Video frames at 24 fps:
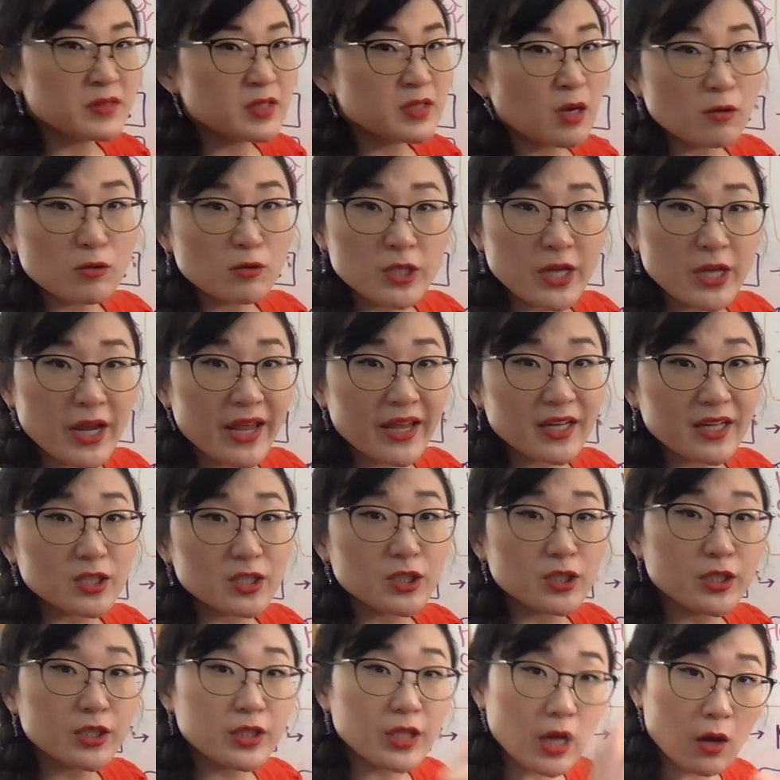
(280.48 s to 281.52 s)
no
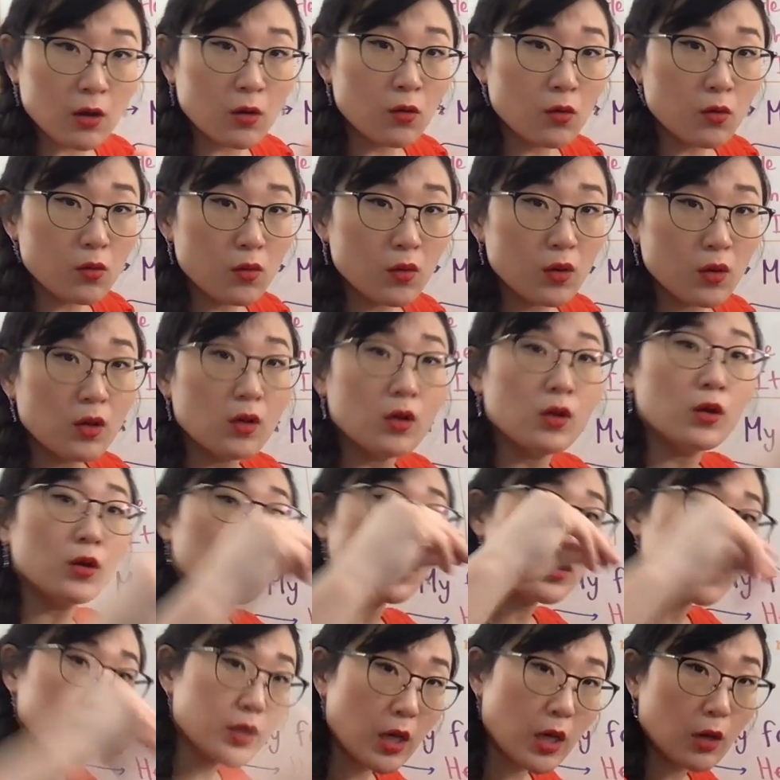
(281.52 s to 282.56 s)
change. Go,
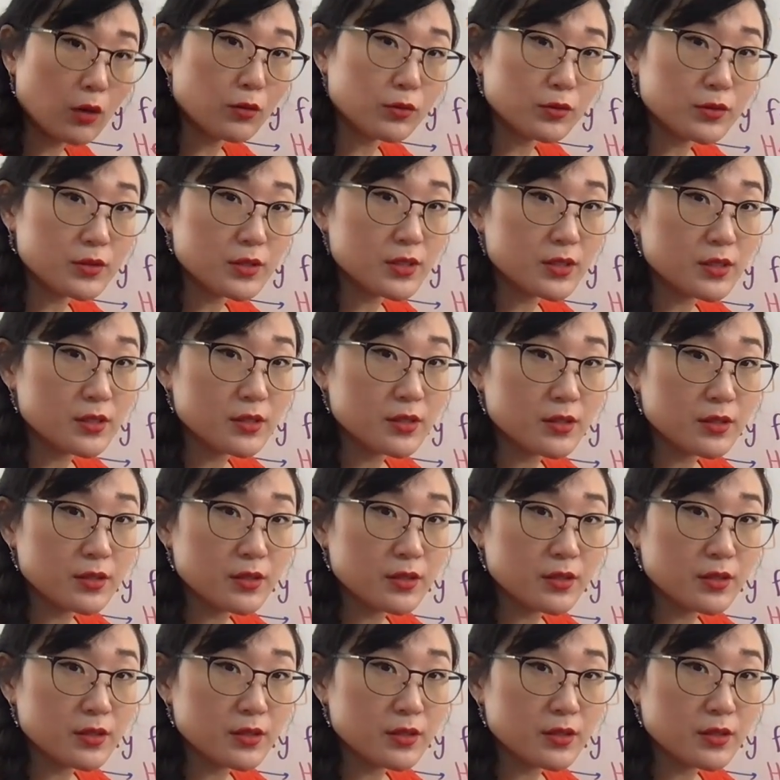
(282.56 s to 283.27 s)
goes.